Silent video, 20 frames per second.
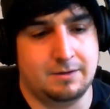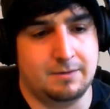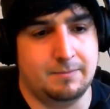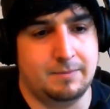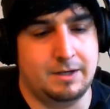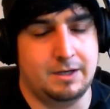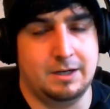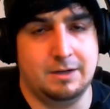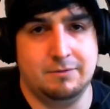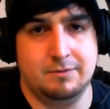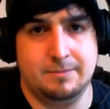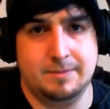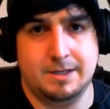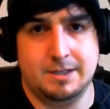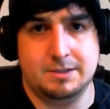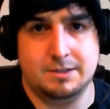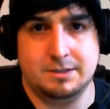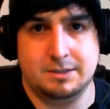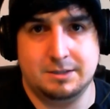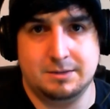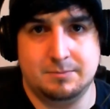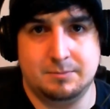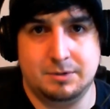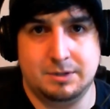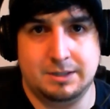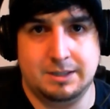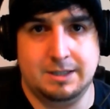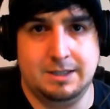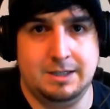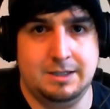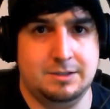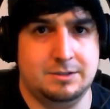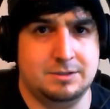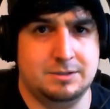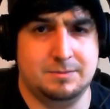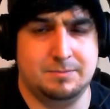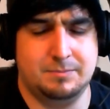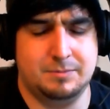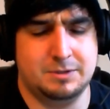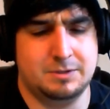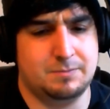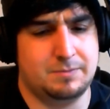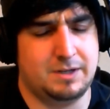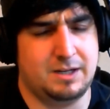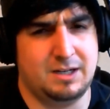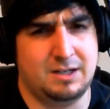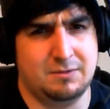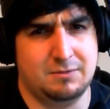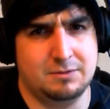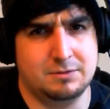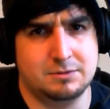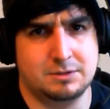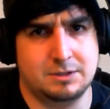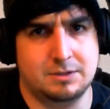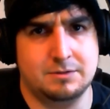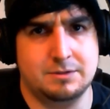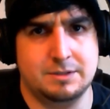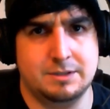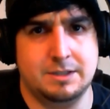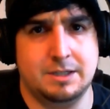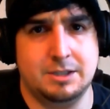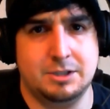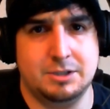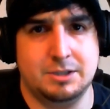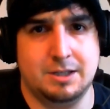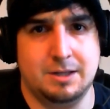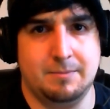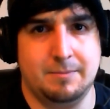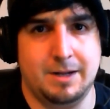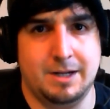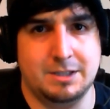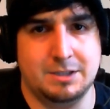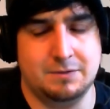and every match that you play, just pay real close attention to that match.